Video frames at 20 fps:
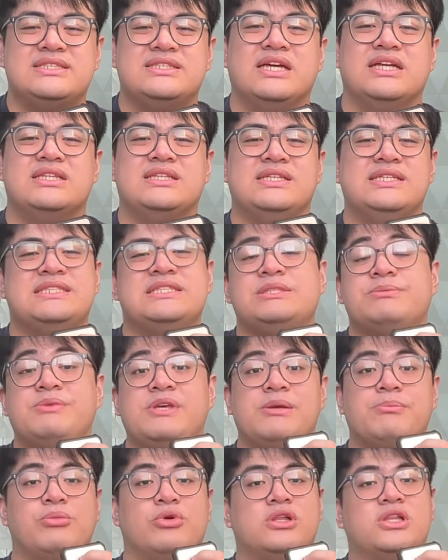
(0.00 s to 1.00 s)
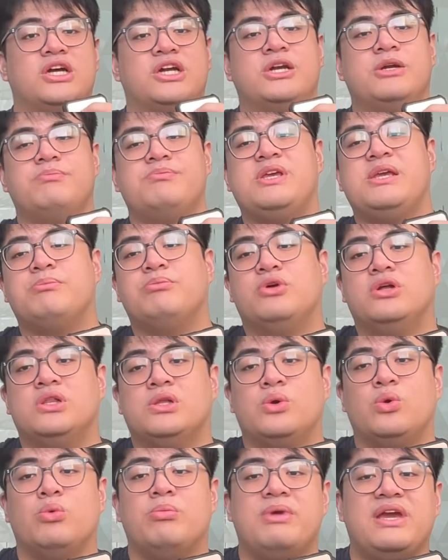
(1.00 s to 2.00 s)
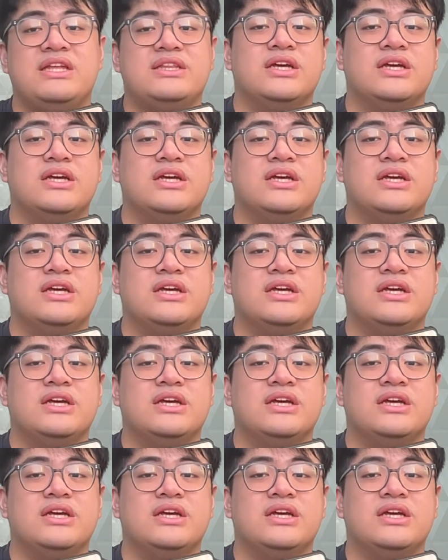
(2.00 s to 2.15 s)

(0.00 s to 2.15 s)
these people are people who paid an